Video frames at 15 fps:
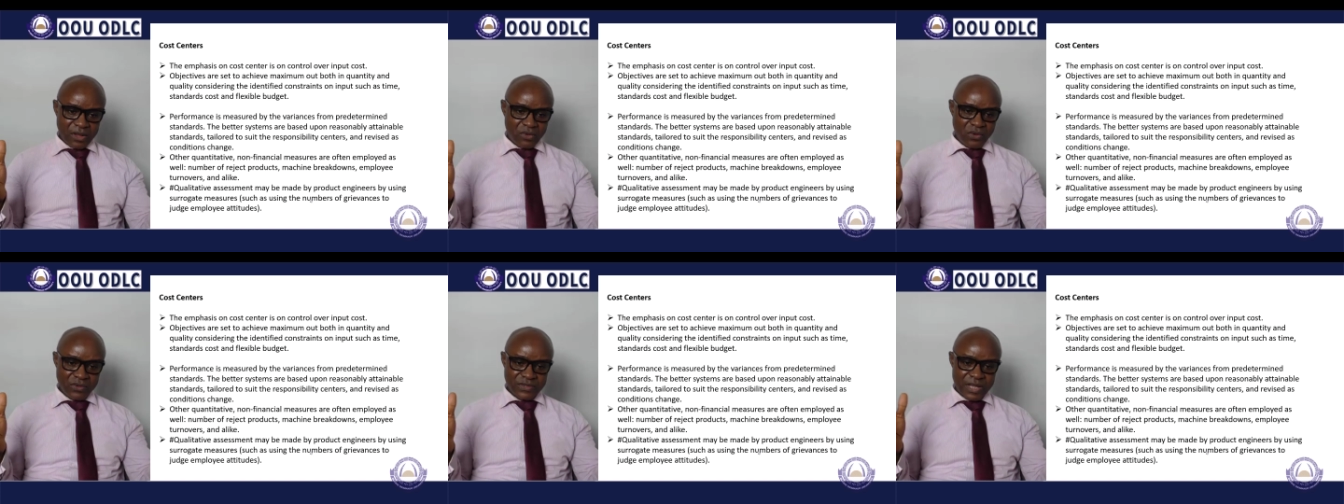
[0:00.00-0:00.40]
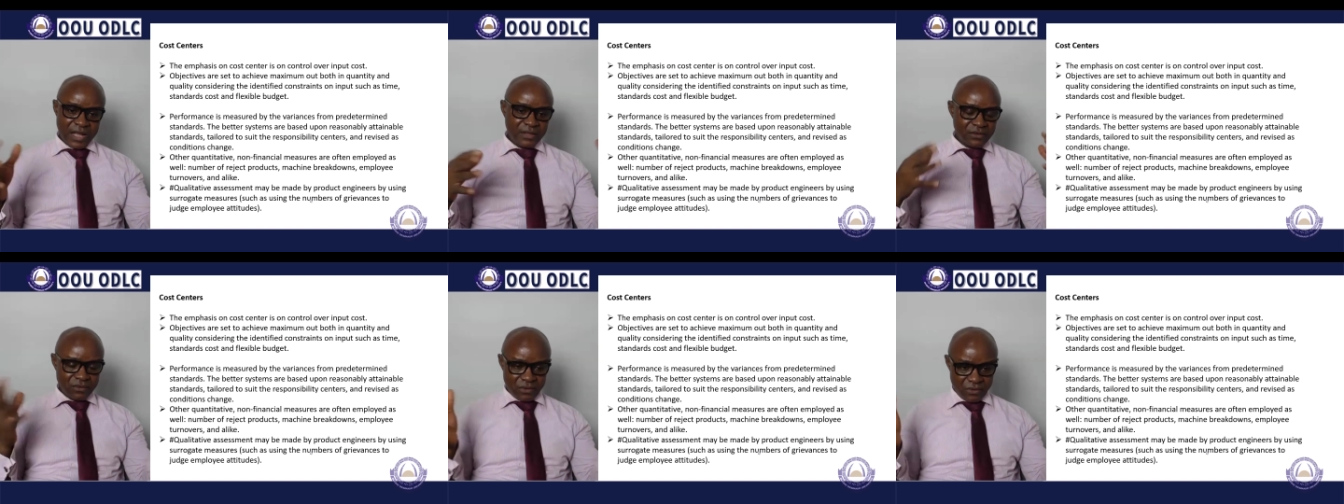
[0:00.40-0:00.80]
cost,
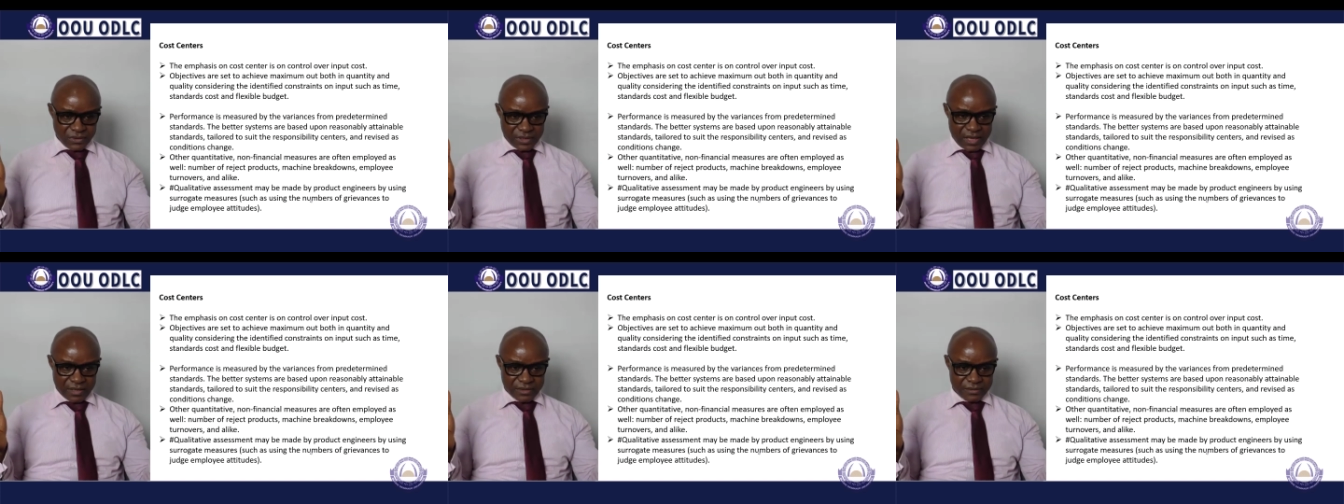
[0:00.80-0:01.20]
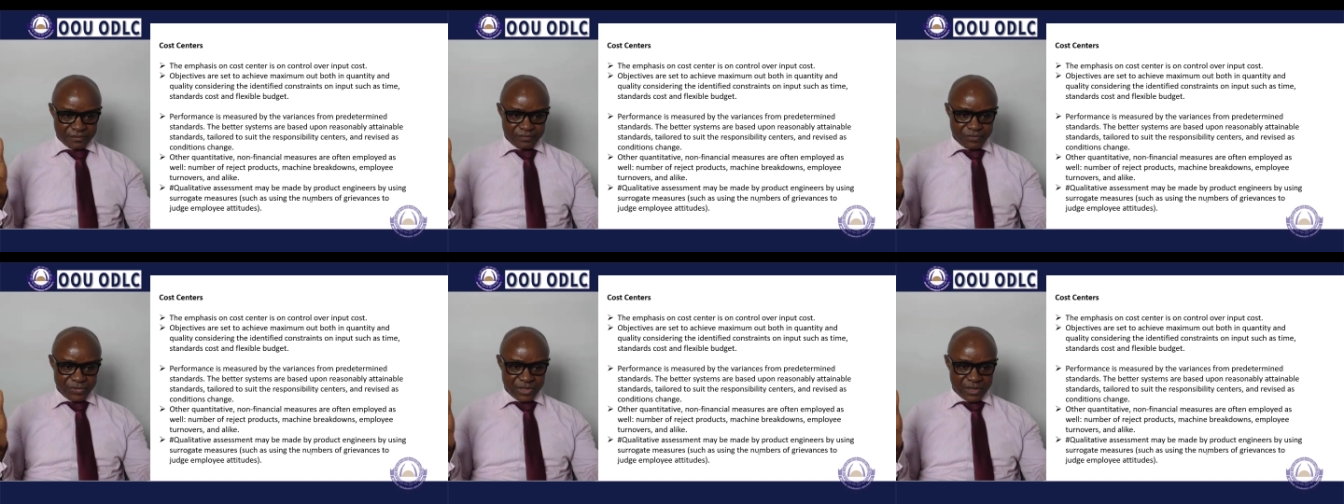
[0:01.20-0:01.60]
and all that.
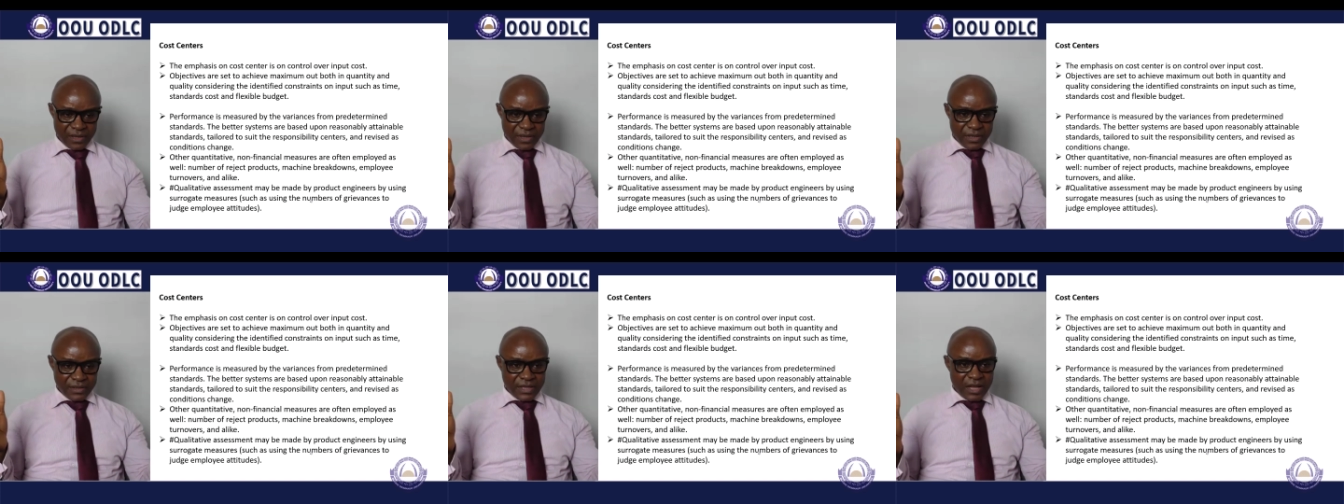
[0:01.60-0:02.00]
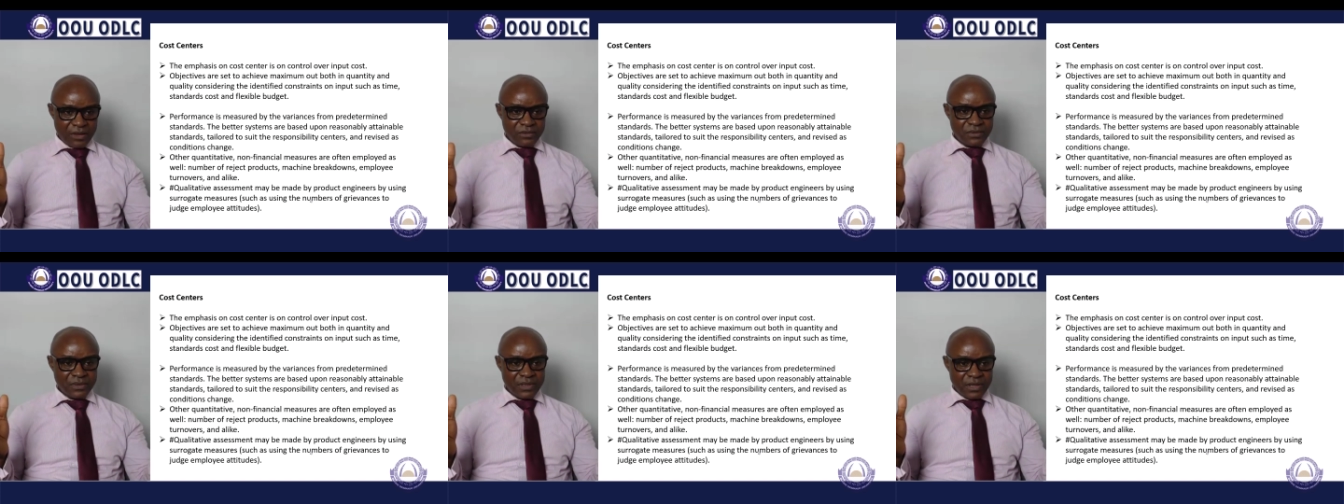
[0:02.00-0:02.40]

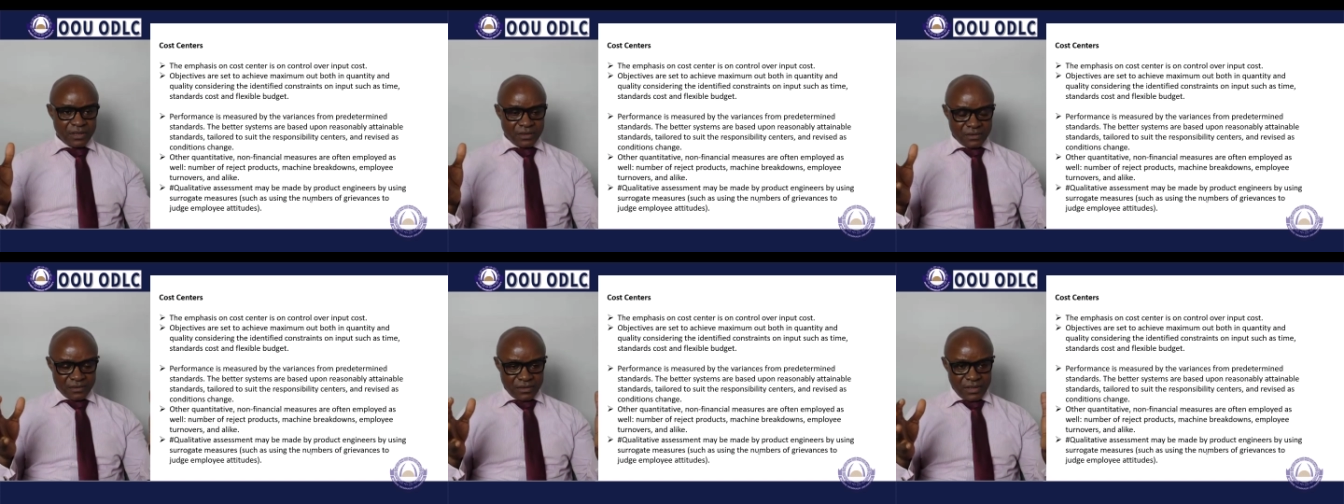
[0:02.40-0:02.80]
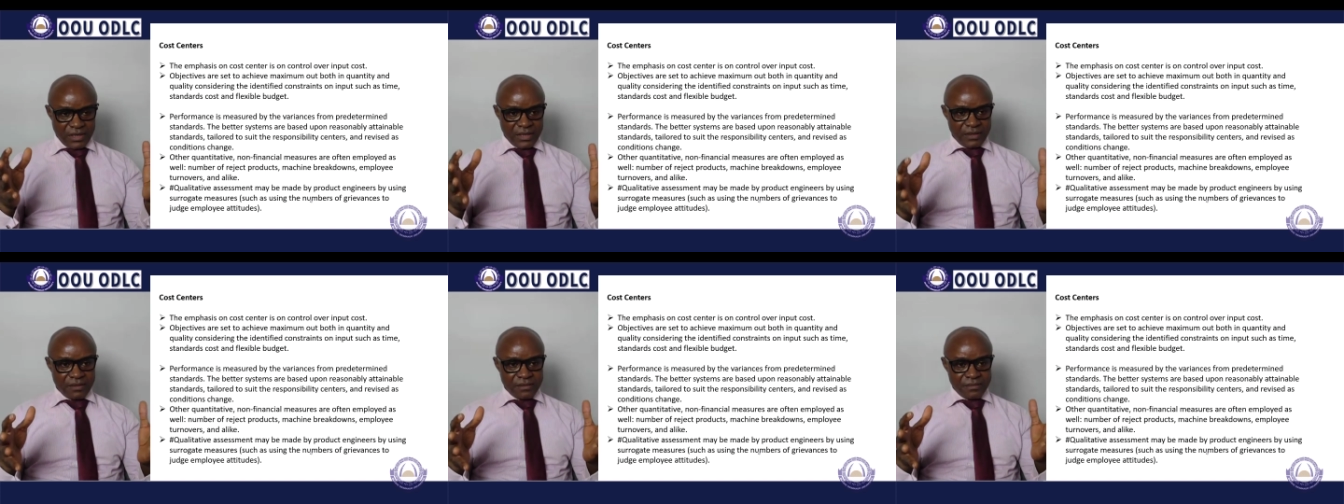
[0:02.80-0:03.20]
Now,
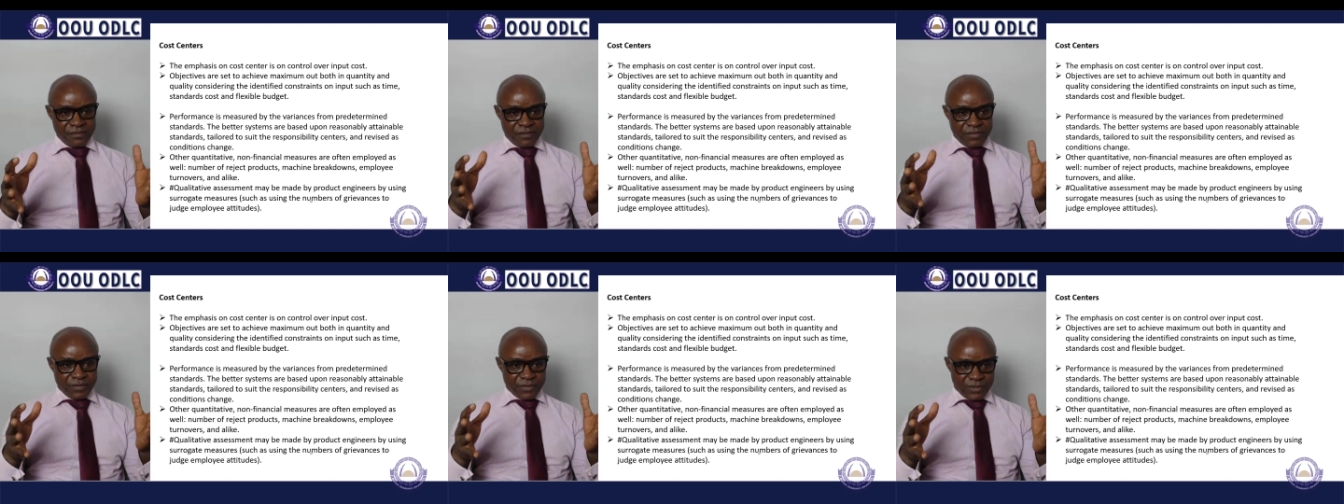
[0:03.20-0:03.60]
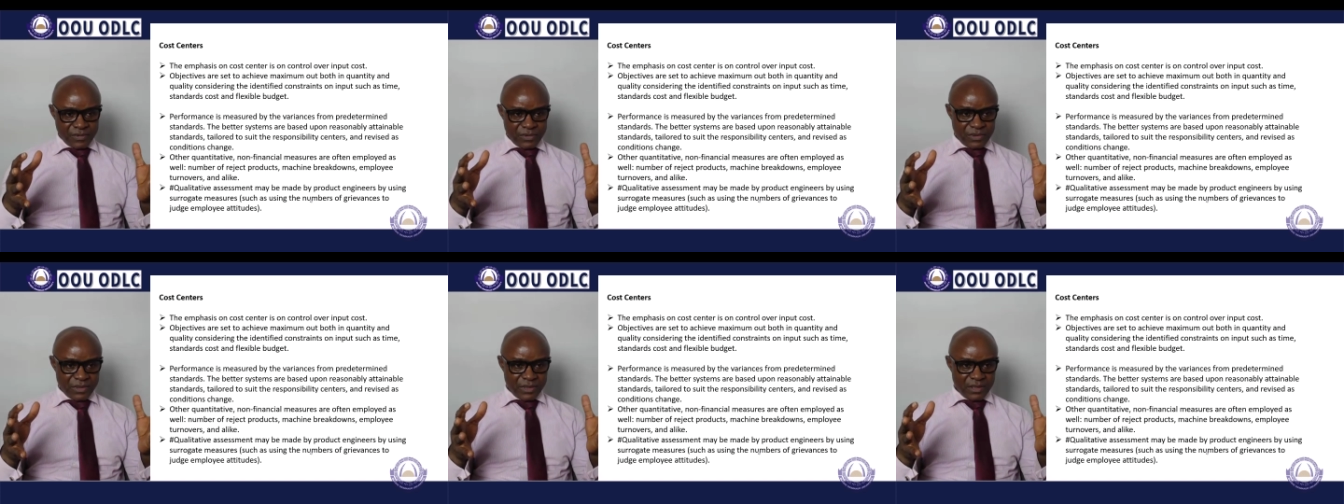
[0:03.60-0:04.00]
in
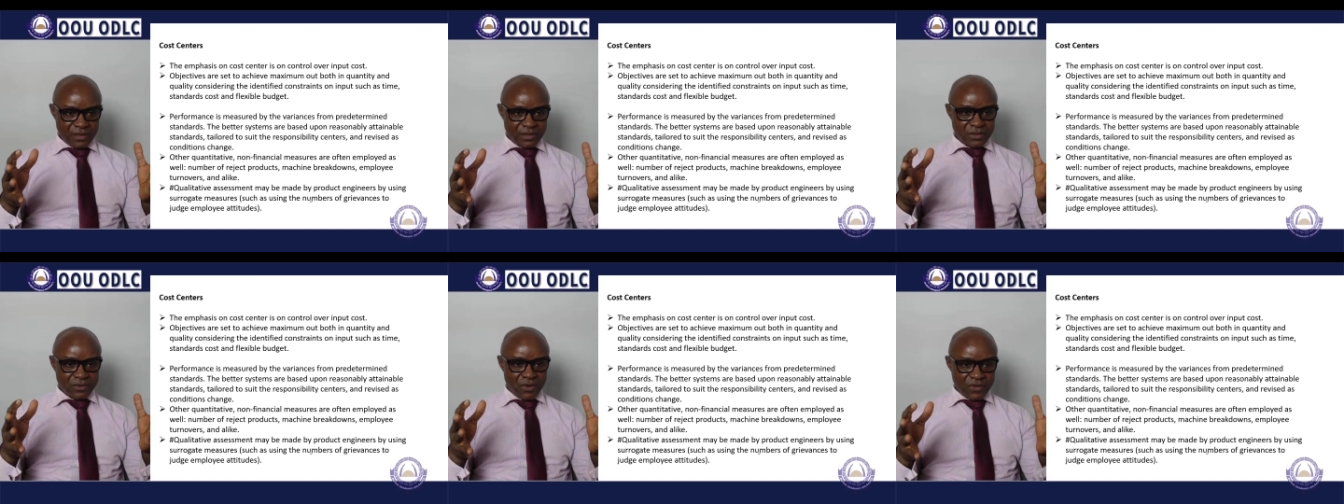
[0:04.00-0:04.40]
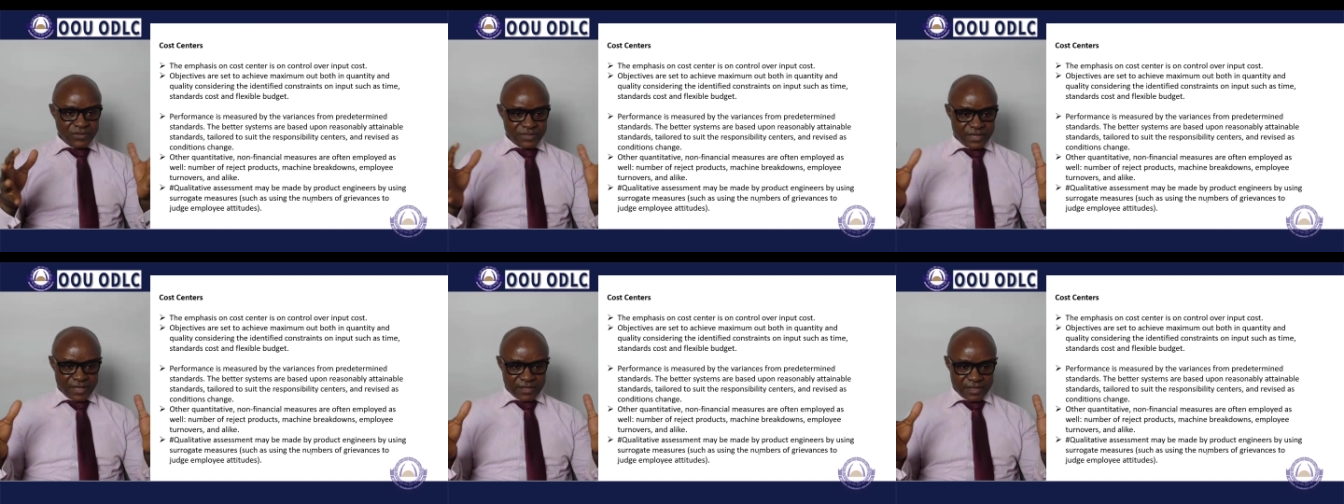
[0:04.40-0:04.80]

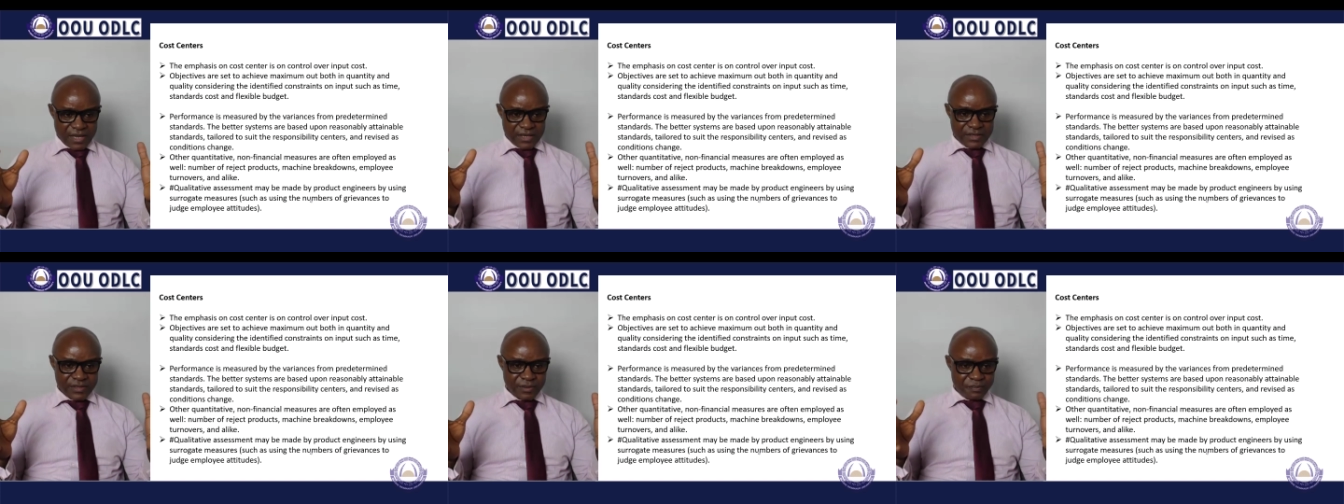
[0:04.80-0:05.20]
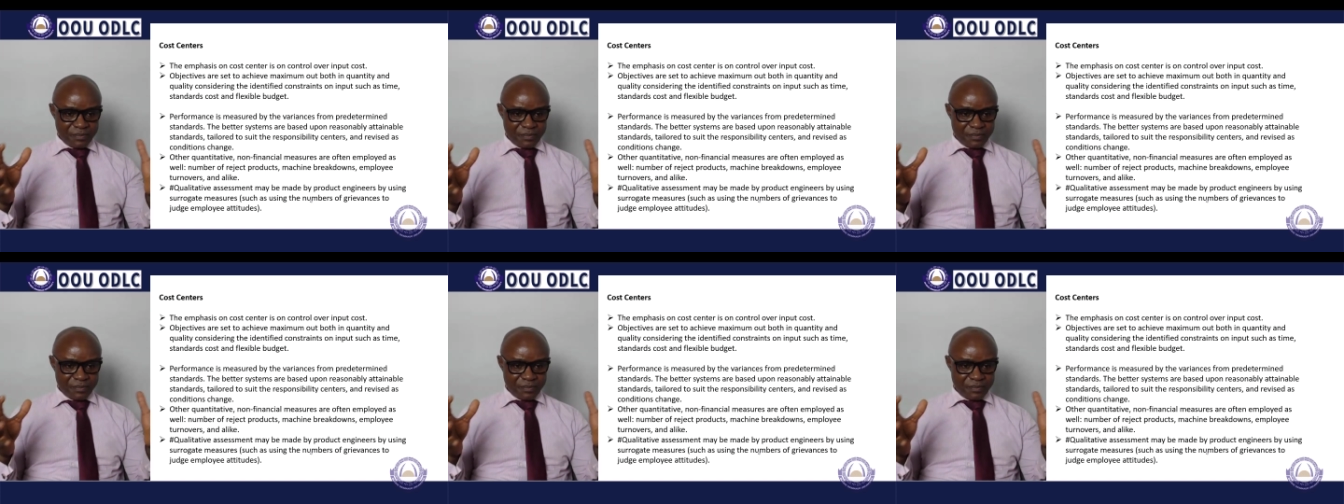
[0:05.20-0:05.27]
cost centers,